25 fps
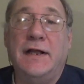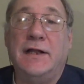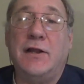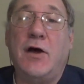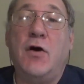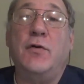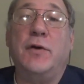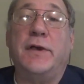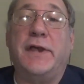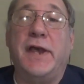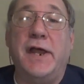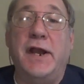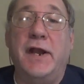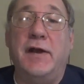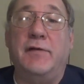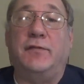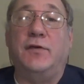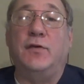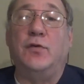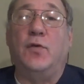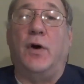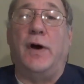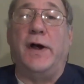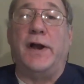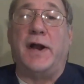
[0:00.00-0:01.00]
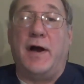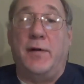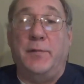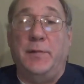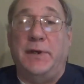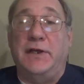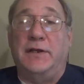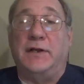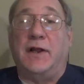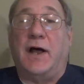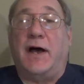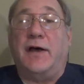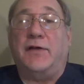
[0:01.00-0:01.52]
Hello again, everyone. I'm
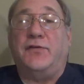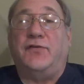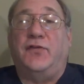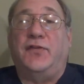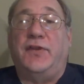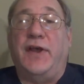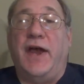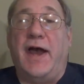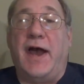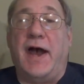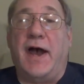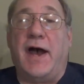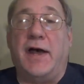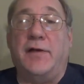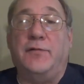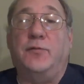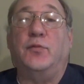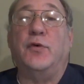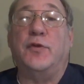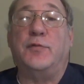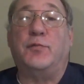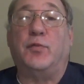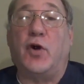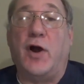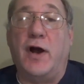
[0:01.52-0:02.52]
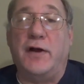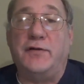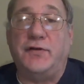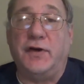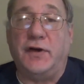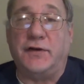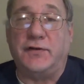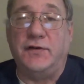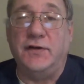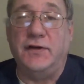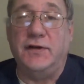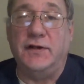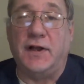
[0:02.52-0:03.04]
Eli's dad with
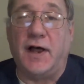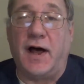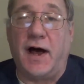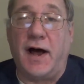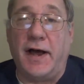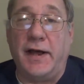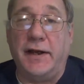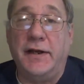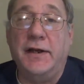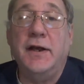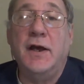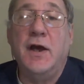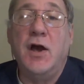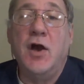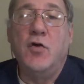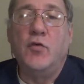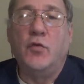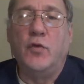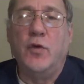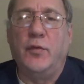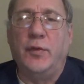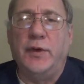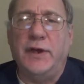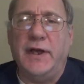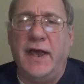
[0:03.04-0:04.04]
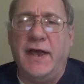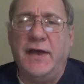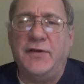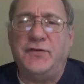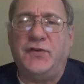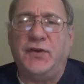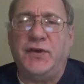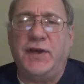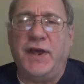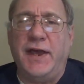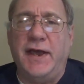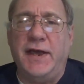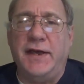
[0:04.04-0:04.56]
Project Eli, where we
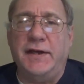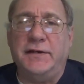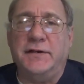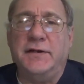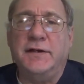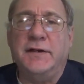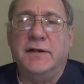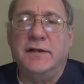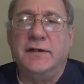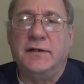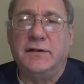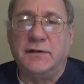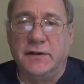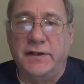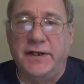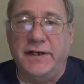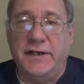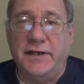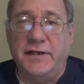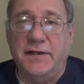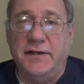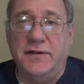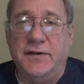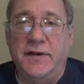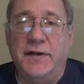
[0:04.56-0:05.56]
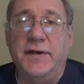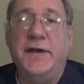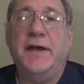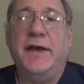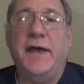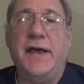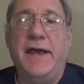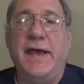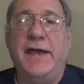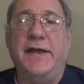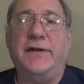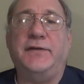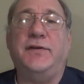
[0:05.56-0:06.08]
educate, lead,
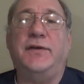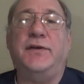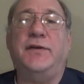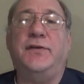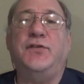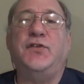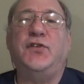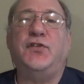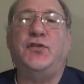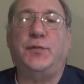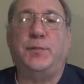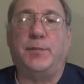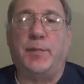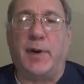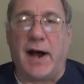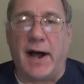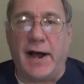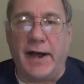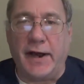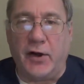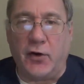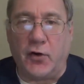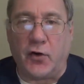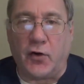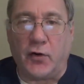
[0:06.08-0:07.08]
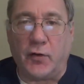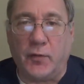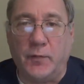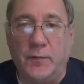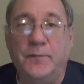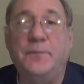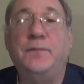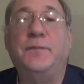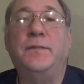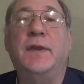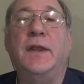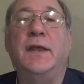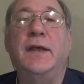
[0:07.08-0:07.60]
and inspire.
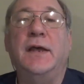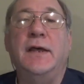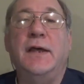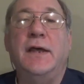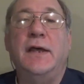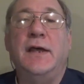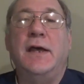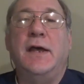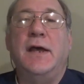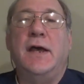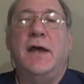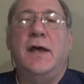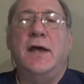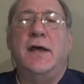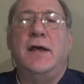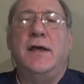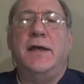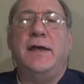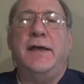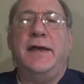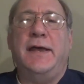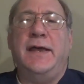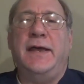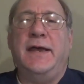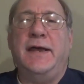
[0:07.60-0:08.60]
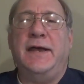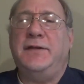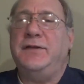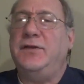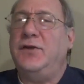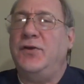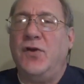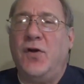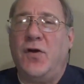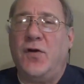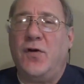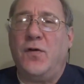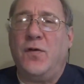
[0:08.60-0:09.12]
And
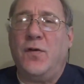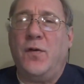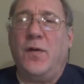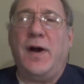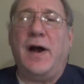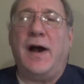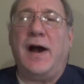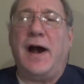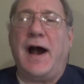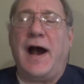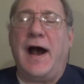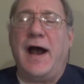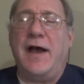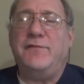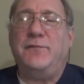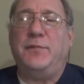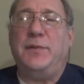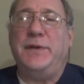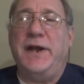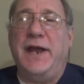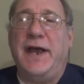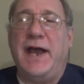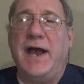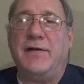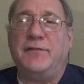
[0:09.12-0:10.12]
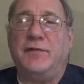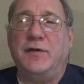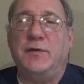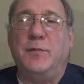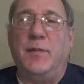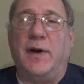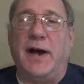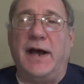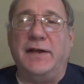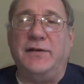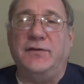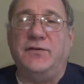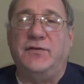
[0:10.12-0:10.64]
you know, I've been having
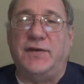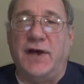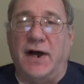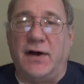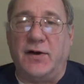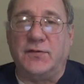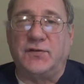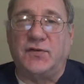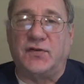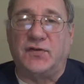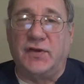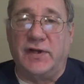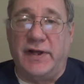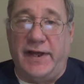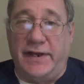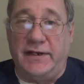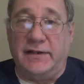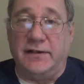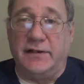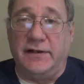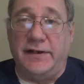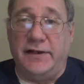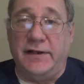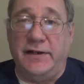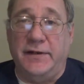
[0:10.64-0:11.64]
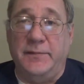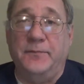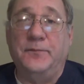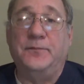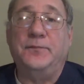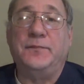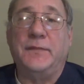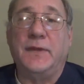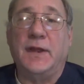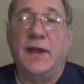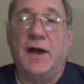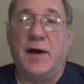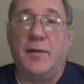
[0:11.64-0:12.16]
my doubts lately
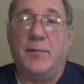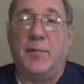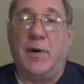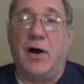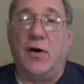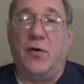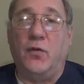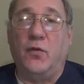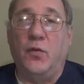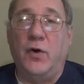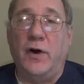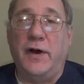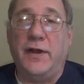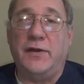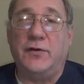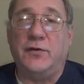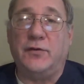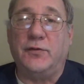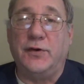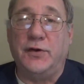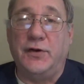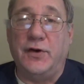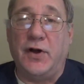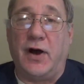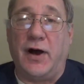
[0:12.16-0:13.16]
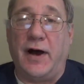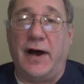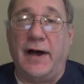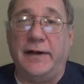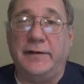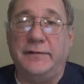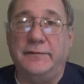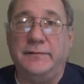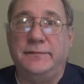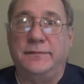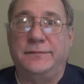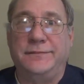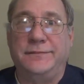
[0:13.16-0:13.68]
about whether or not